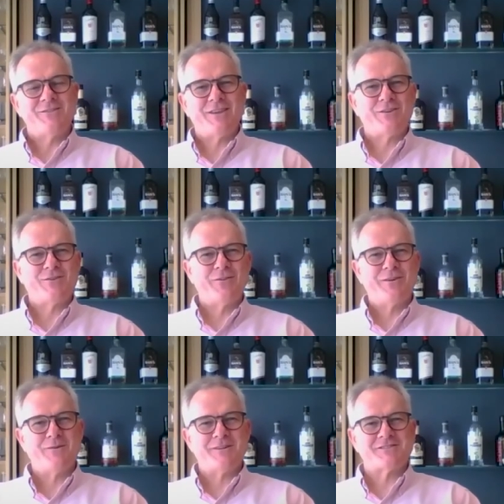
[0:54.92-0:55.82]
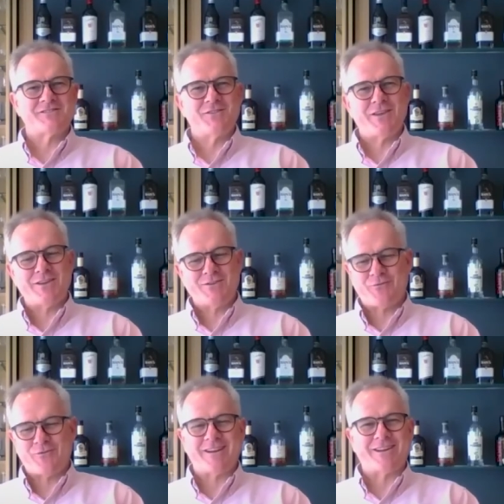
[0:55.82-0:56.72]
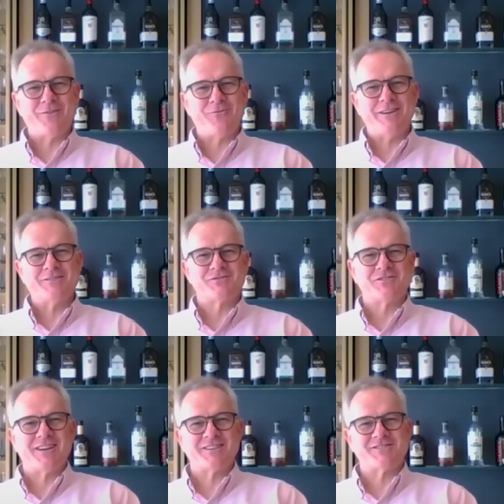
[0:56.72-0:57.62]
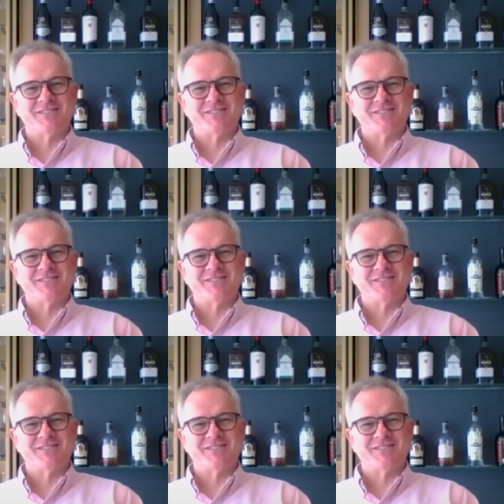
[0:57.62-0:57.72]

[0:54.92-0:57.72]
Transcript: Thank you very much, and thank you for that lovely introduction.